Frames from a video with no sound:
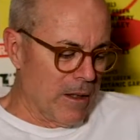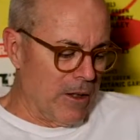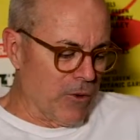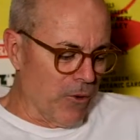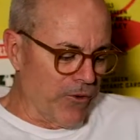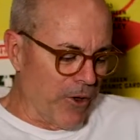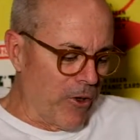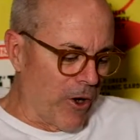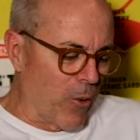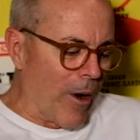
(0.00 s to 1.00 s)
It's also
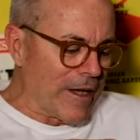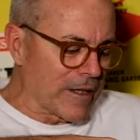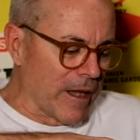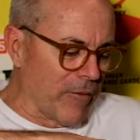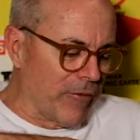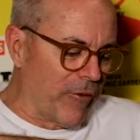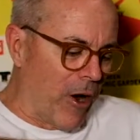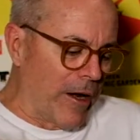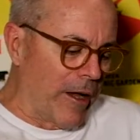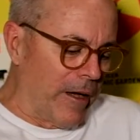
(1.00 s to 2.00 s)
got a waist level
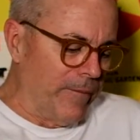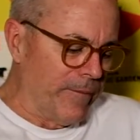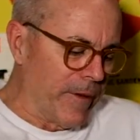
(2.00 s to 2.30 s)
finder.